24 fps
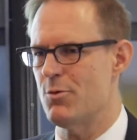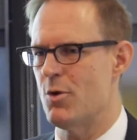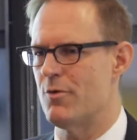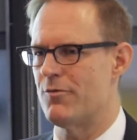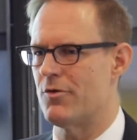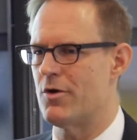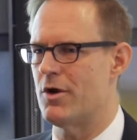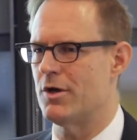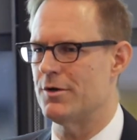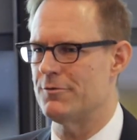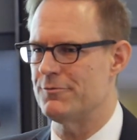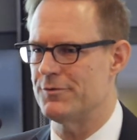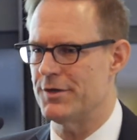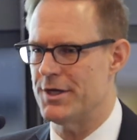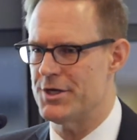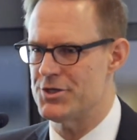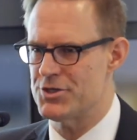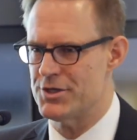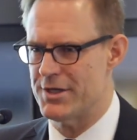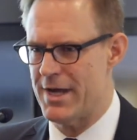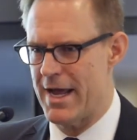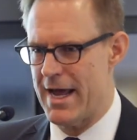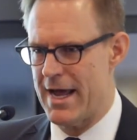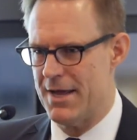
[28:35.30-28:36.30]
overall
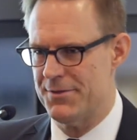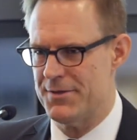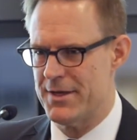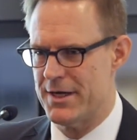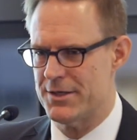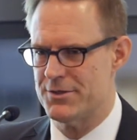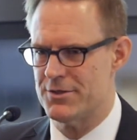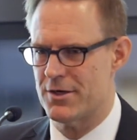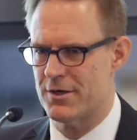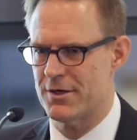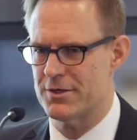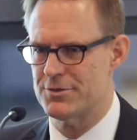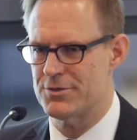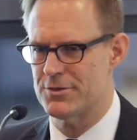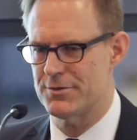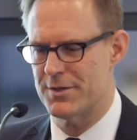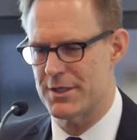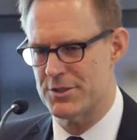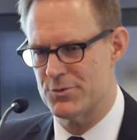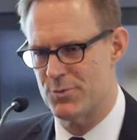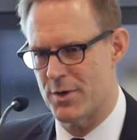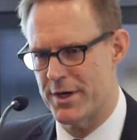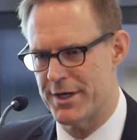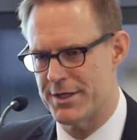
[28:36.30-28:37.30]
inflation at that target zone,
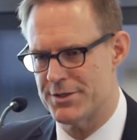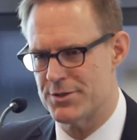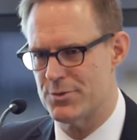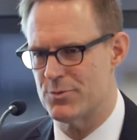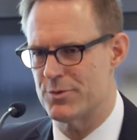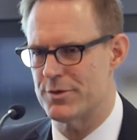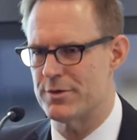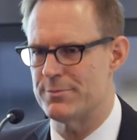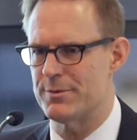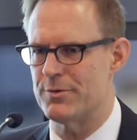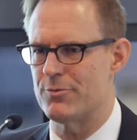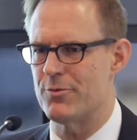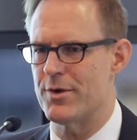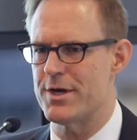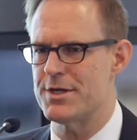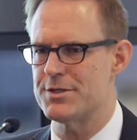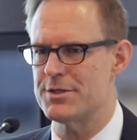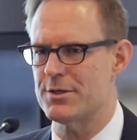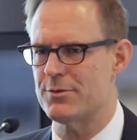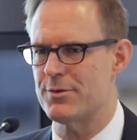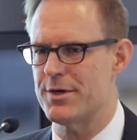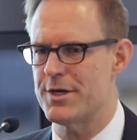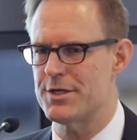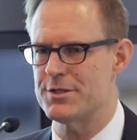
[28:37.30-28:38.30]
that's why he's going to be
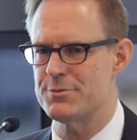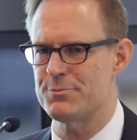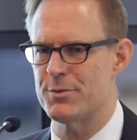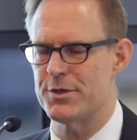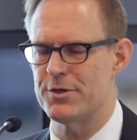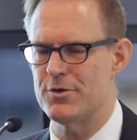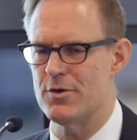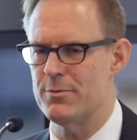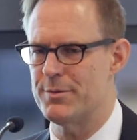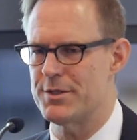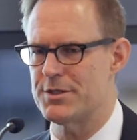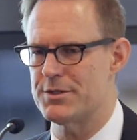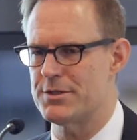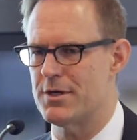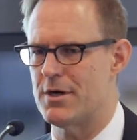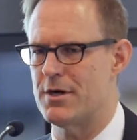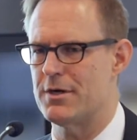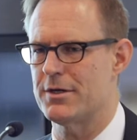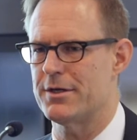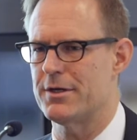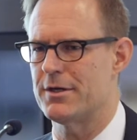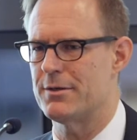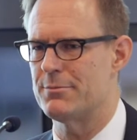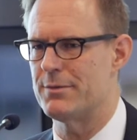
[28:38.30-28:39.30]
raising rates. But nobody's
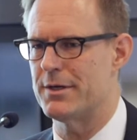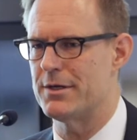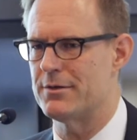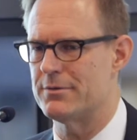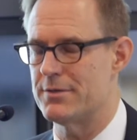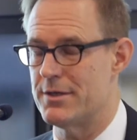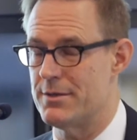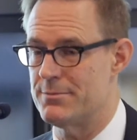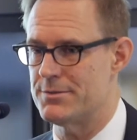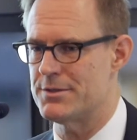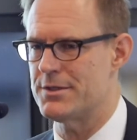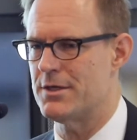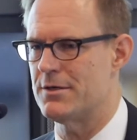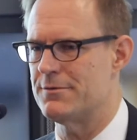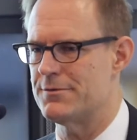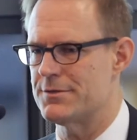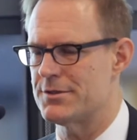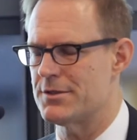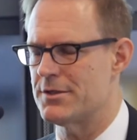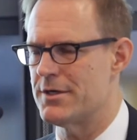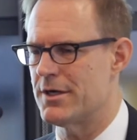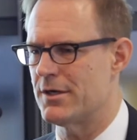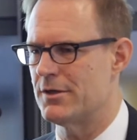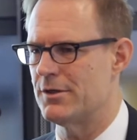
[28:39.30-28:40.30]
talking about, himself
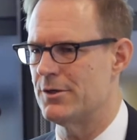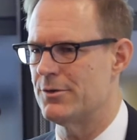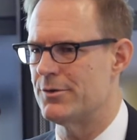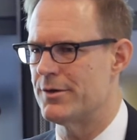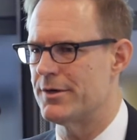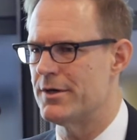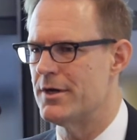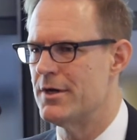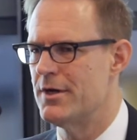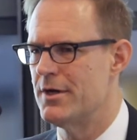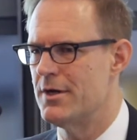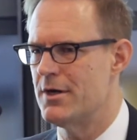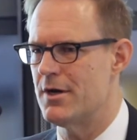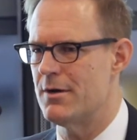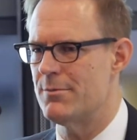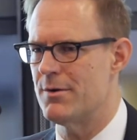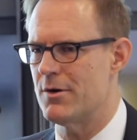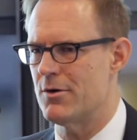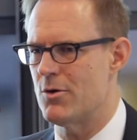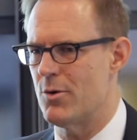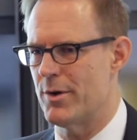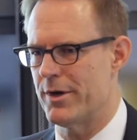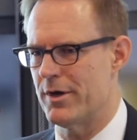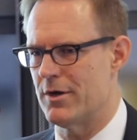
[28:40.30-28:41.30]
is included,
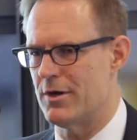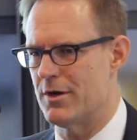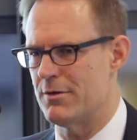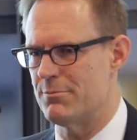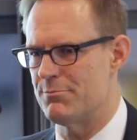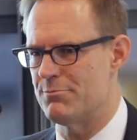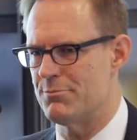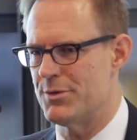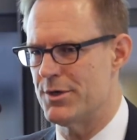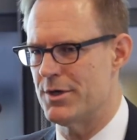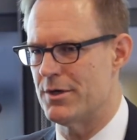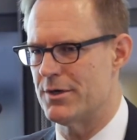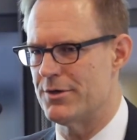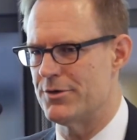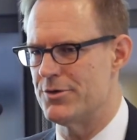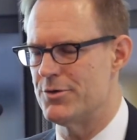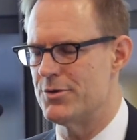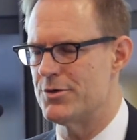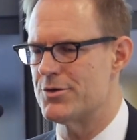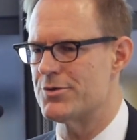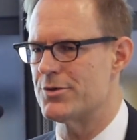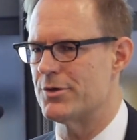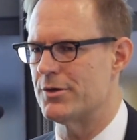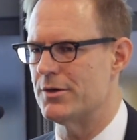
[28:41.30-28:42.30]
about going on beyond
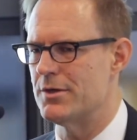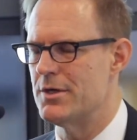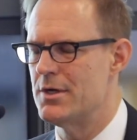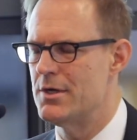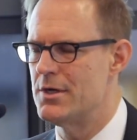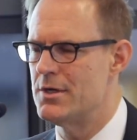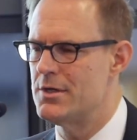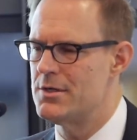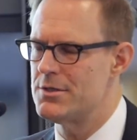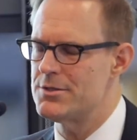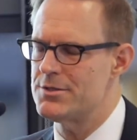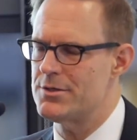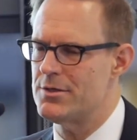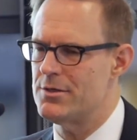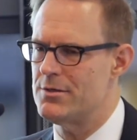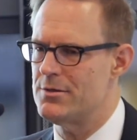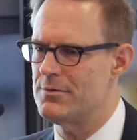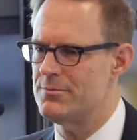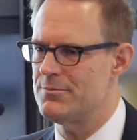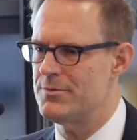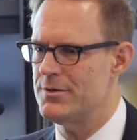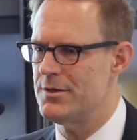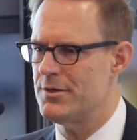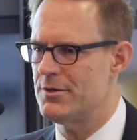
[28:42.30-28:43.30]
neutral.
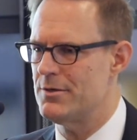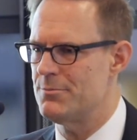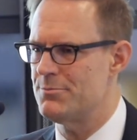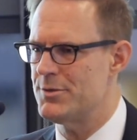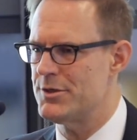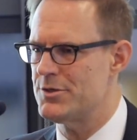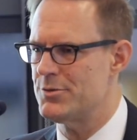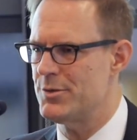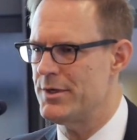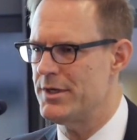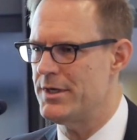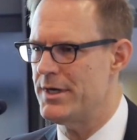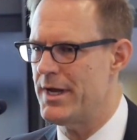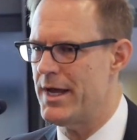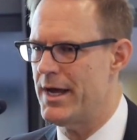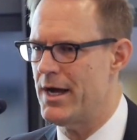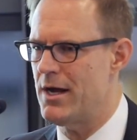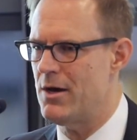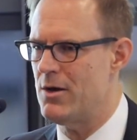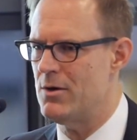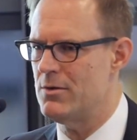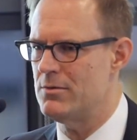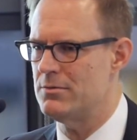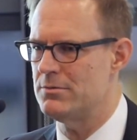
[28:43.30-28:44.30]
So, you know, between
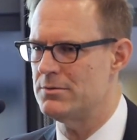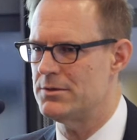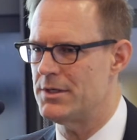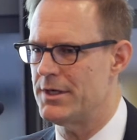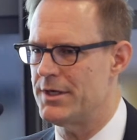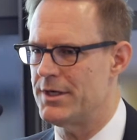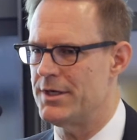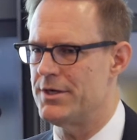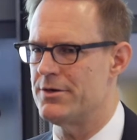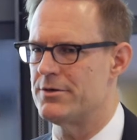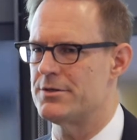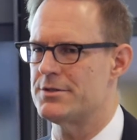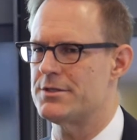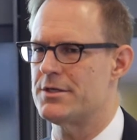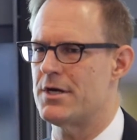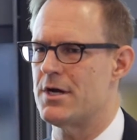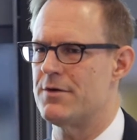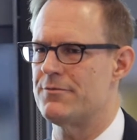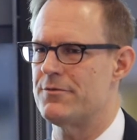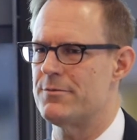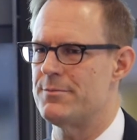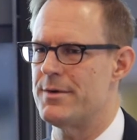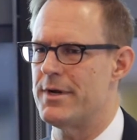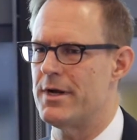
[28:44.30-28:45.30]
now and a year's
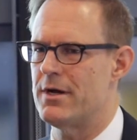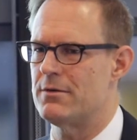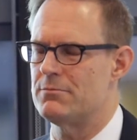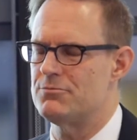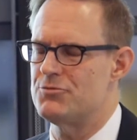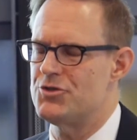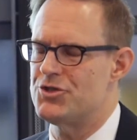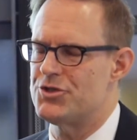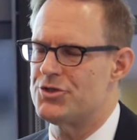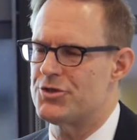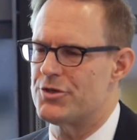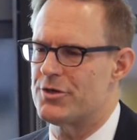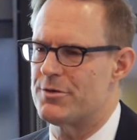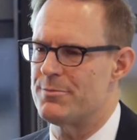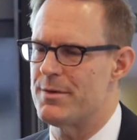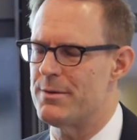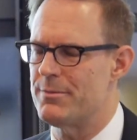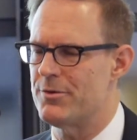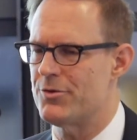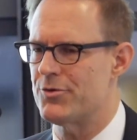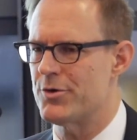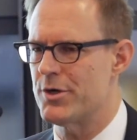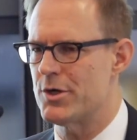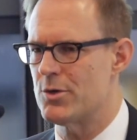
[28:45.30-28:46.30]
time from now, sure,
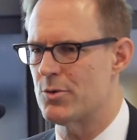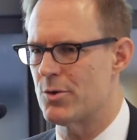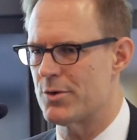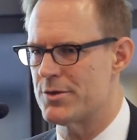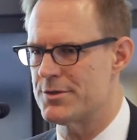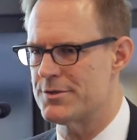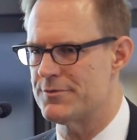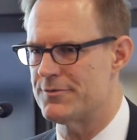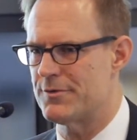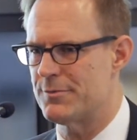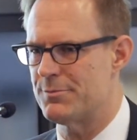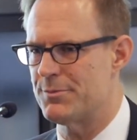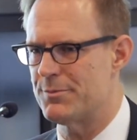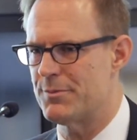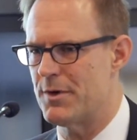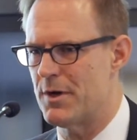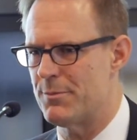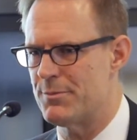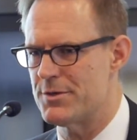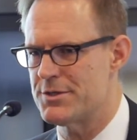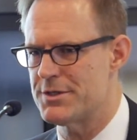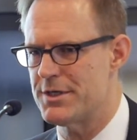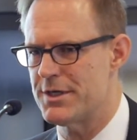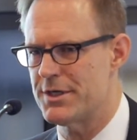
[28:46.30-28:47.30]
maybe
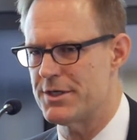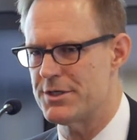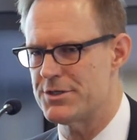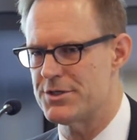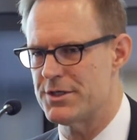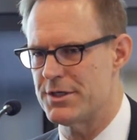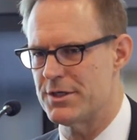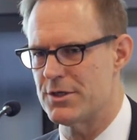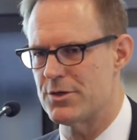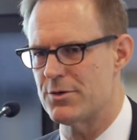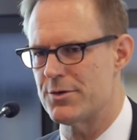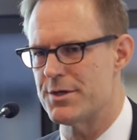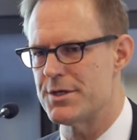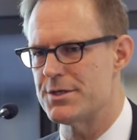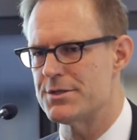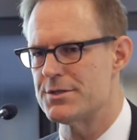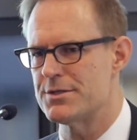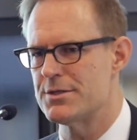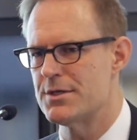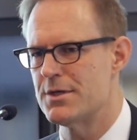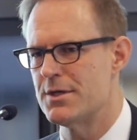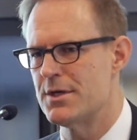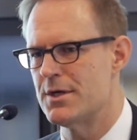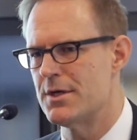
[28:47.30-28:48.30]
0.75 percentage
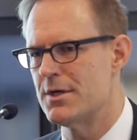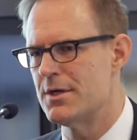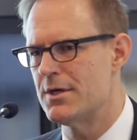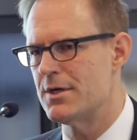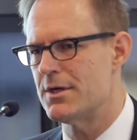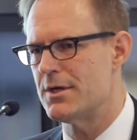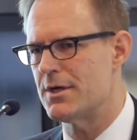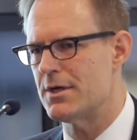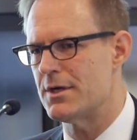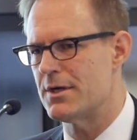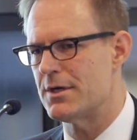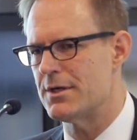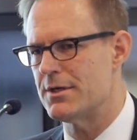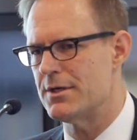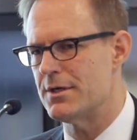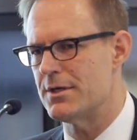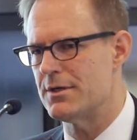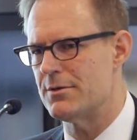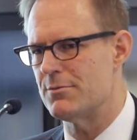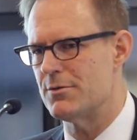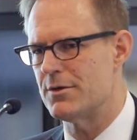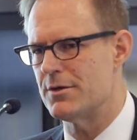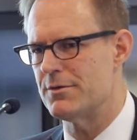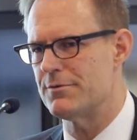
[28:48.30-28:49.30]
increase
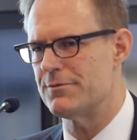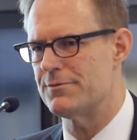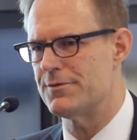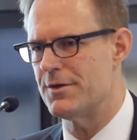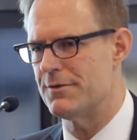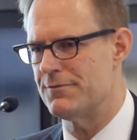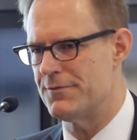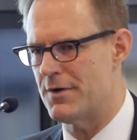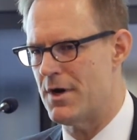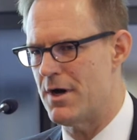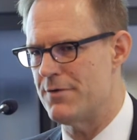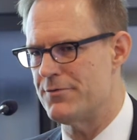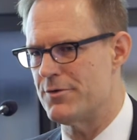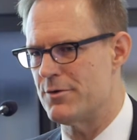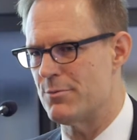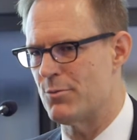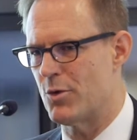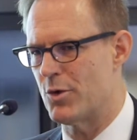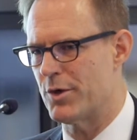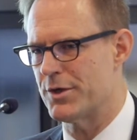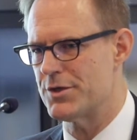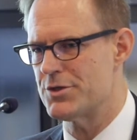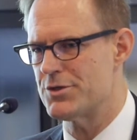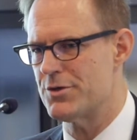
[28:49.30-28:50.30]
in the 5-year
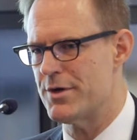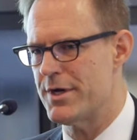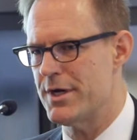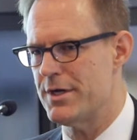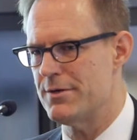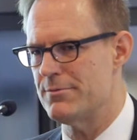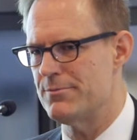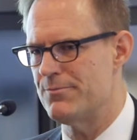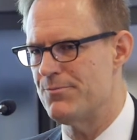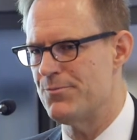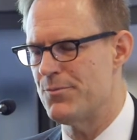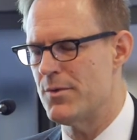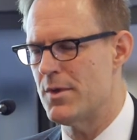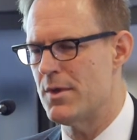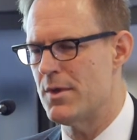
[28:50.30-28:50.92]
mortgage rate.